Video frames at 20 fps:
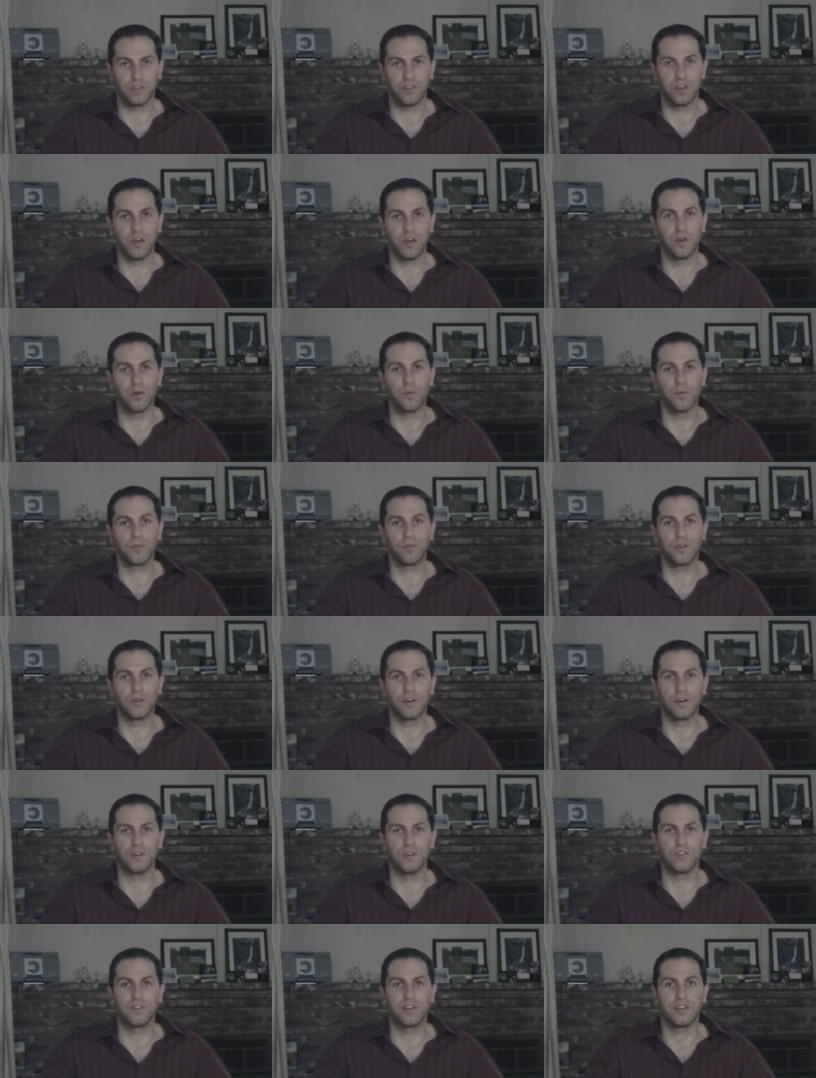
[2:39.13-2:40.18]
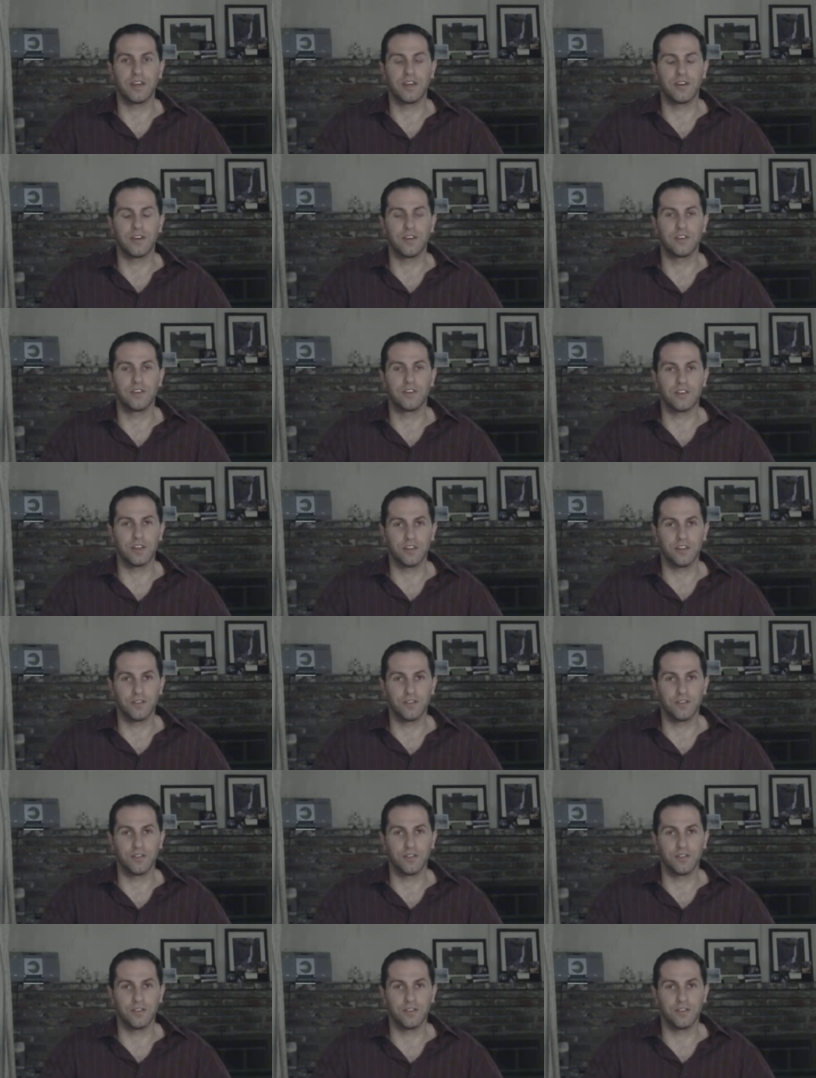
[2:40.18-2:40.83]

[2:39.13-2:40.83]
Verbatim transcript: So there's energy